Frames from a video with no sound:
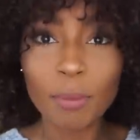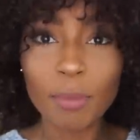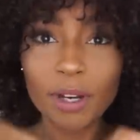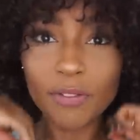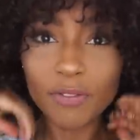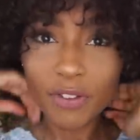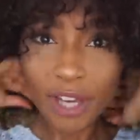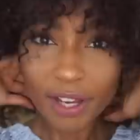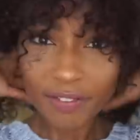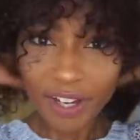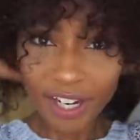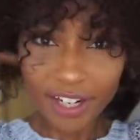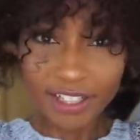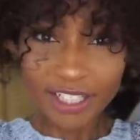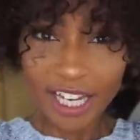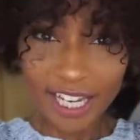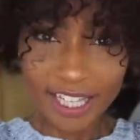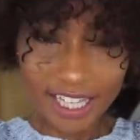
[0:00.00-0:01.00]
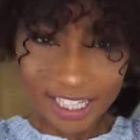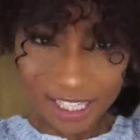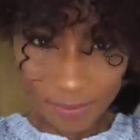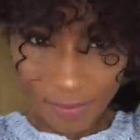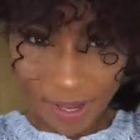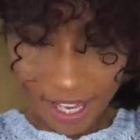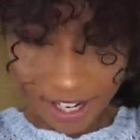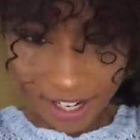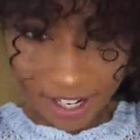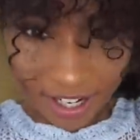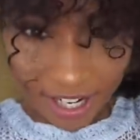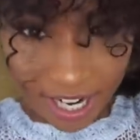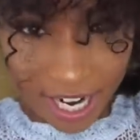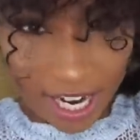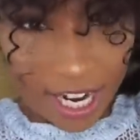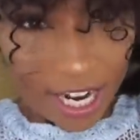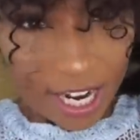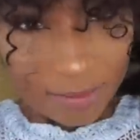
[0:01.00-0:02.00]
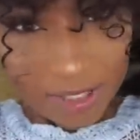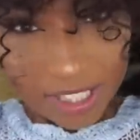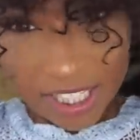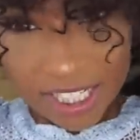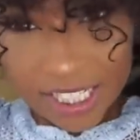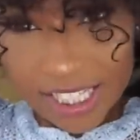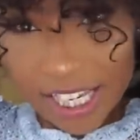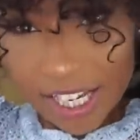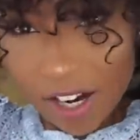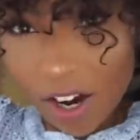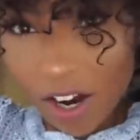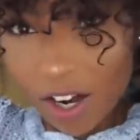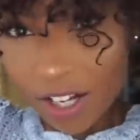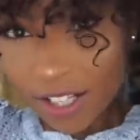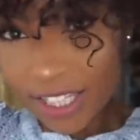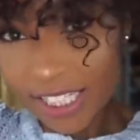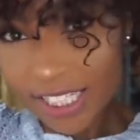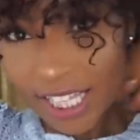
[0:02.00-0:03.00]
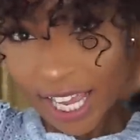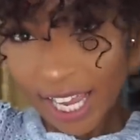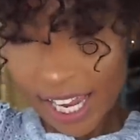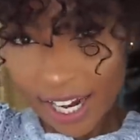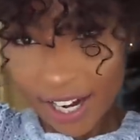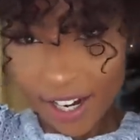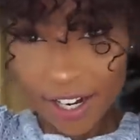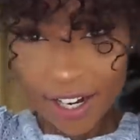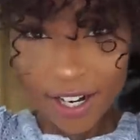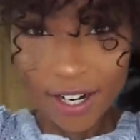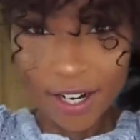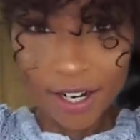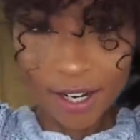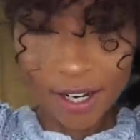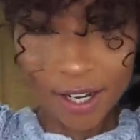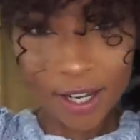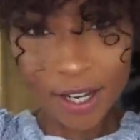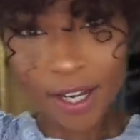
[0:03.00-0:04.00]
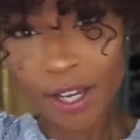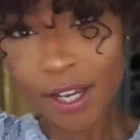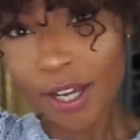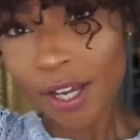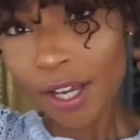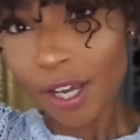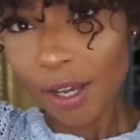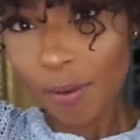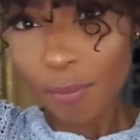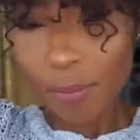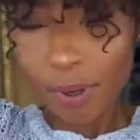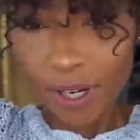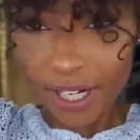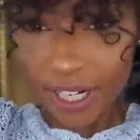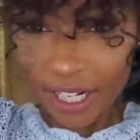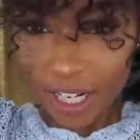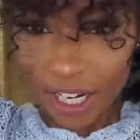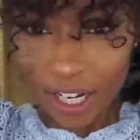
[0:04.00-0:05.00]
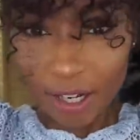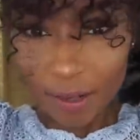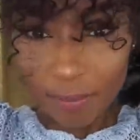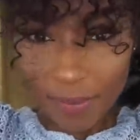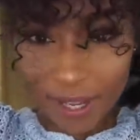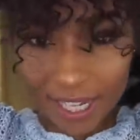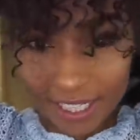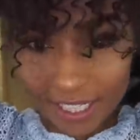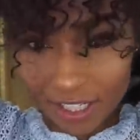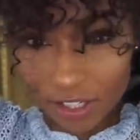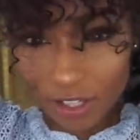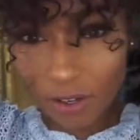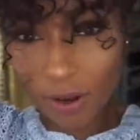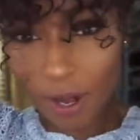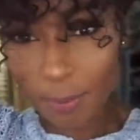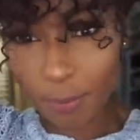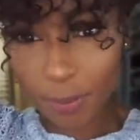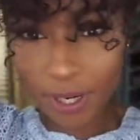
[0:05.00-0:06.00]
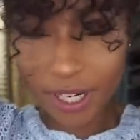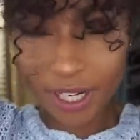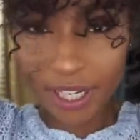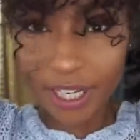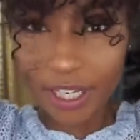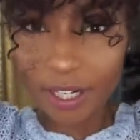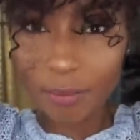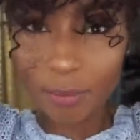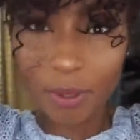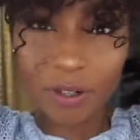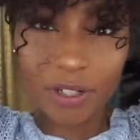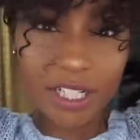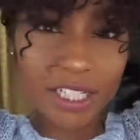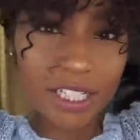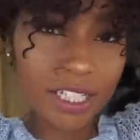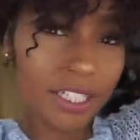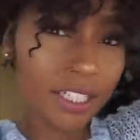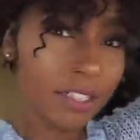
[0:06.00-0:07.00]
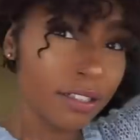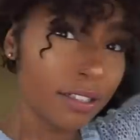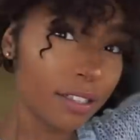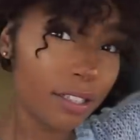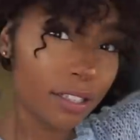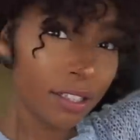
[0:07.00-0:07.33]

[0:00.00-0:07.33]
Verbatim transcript: But if you have a hair tie, that's better. I'm just going to take all this hair and put it up as though I'm putting it in a ponytail.